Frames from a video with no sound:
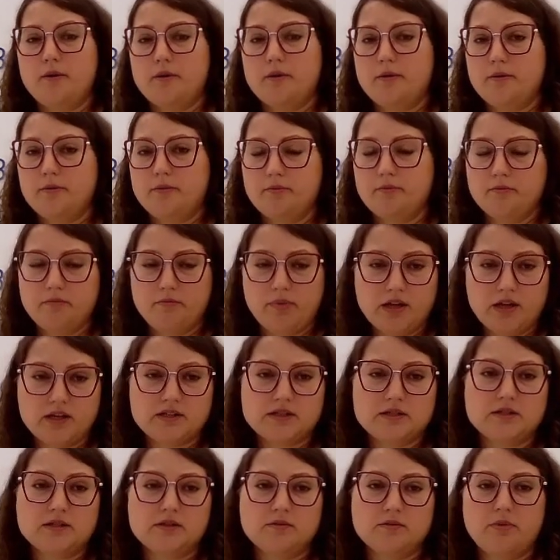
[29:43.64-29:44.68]

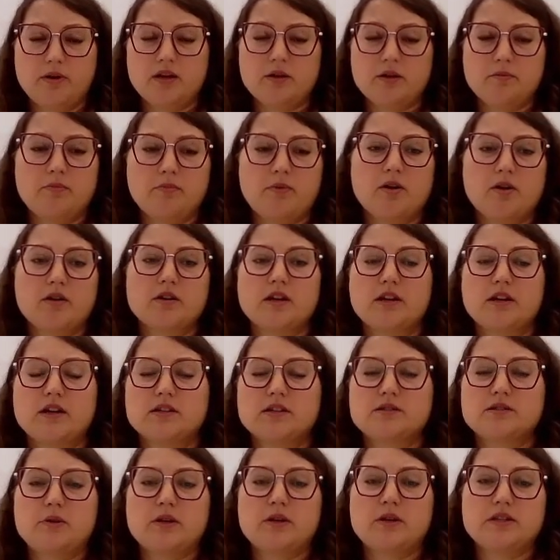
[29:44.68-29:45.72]
bike
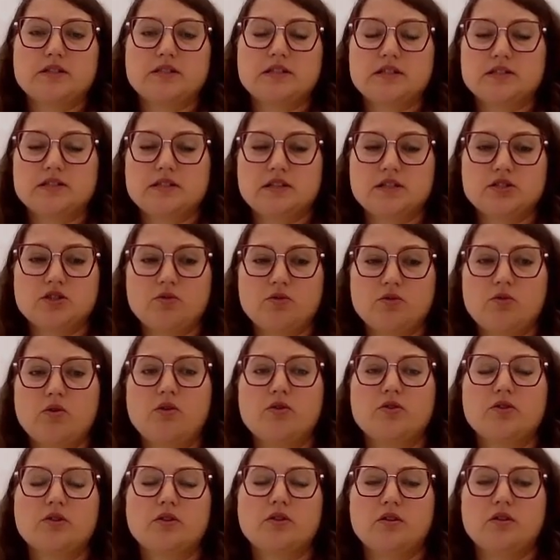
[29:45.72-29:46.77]
parking spaces, and so
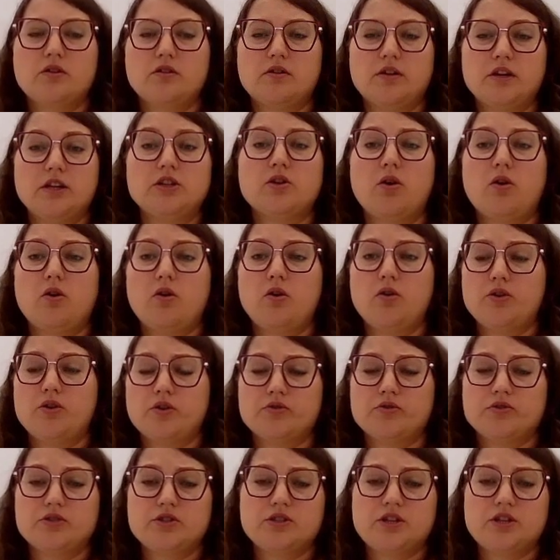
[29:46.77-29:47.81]
on in
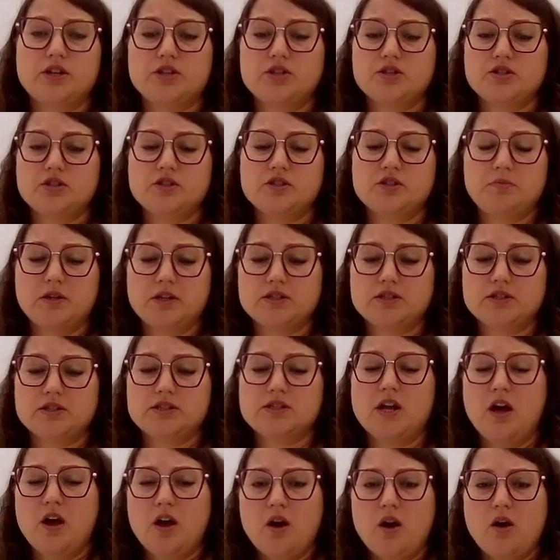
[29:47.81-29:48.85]
all those stations,
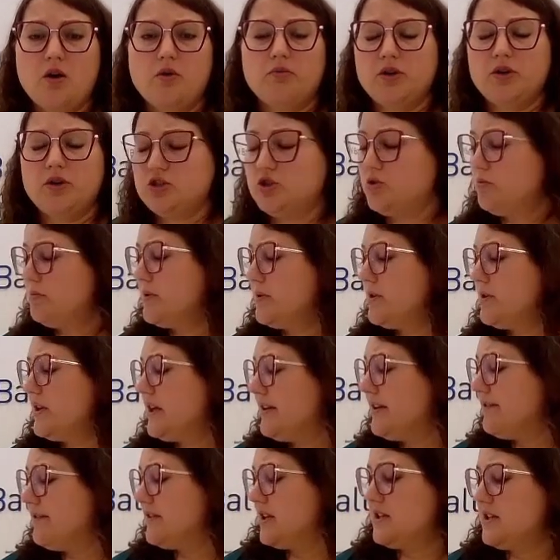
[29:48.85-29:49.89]
because we do
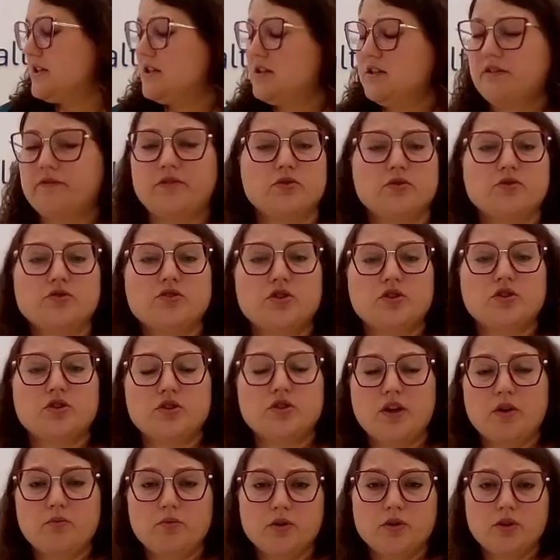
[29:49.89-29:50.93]
believe that in the
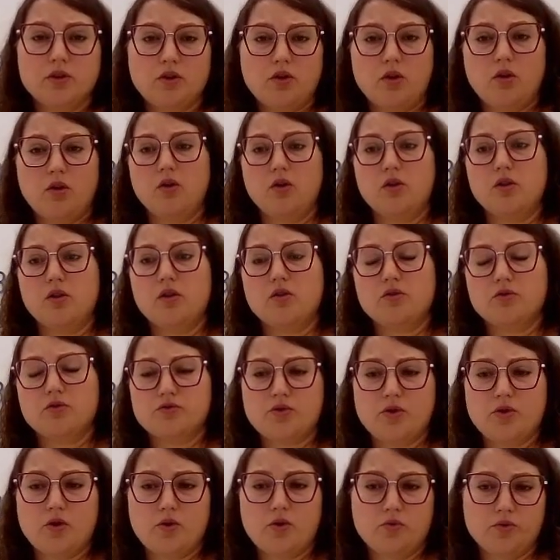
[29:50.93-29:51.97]
future they will all
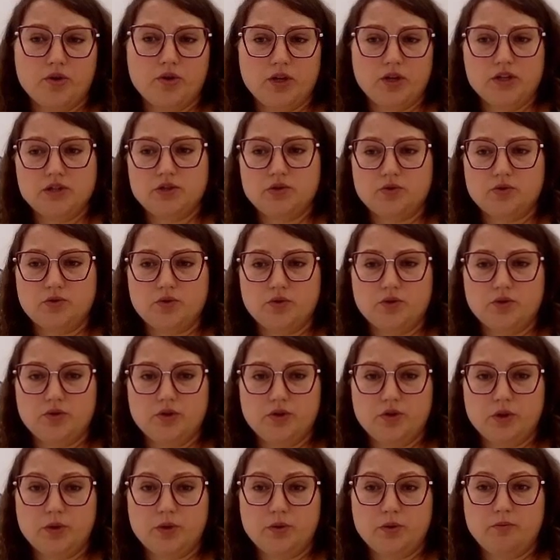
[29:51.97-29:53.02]
grow into
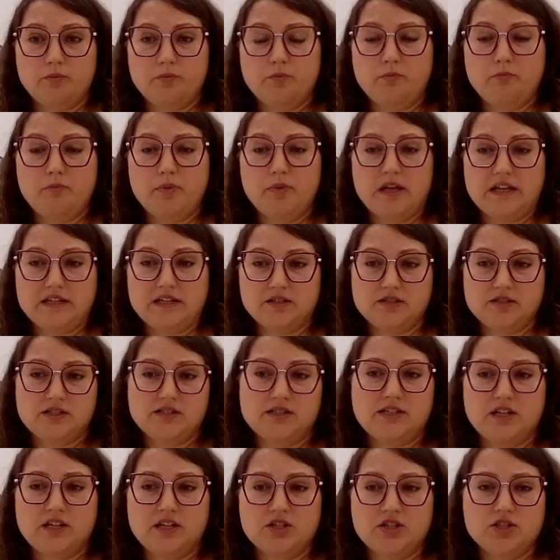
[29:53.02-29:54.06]
the
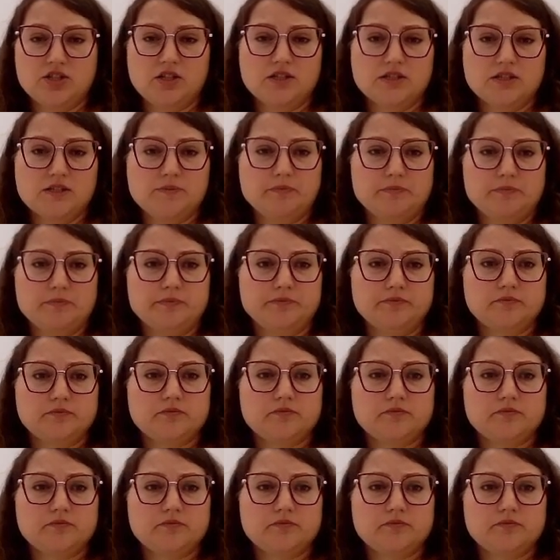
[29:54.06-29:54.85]
biggest stations.